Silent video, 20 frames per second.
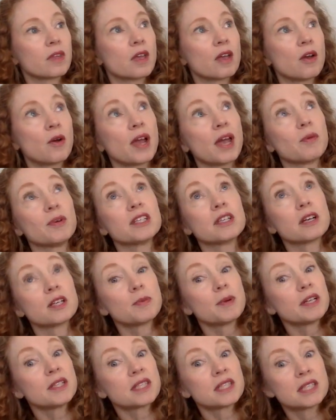Okay, we talked
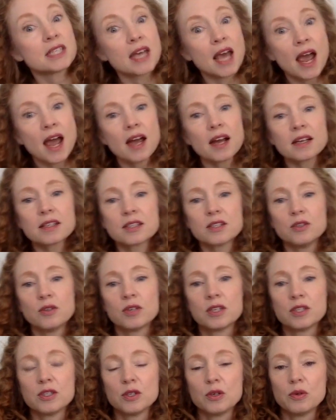about snacks, so you
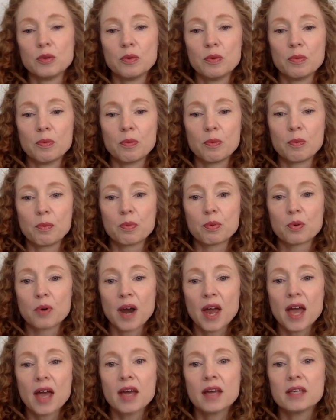can do
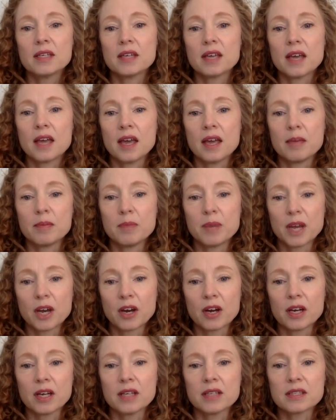bread and
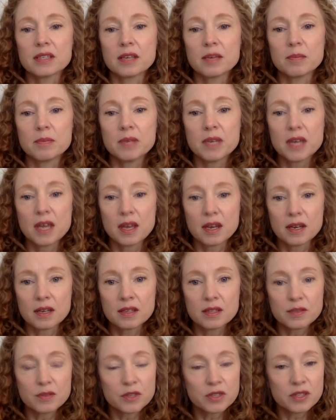berries and
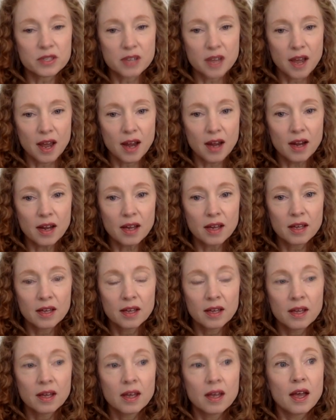bananas for snack.
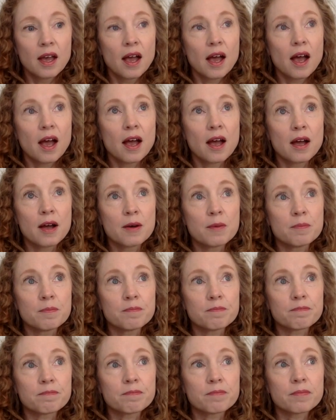
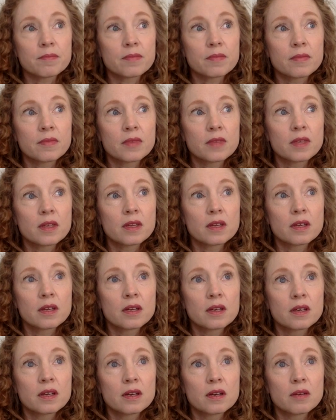
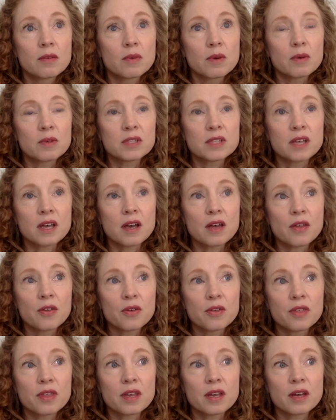What was the
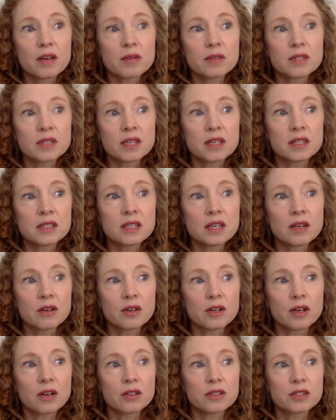other thing I was going to tell
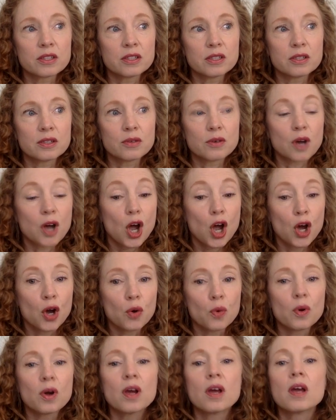y'all to do? Oh,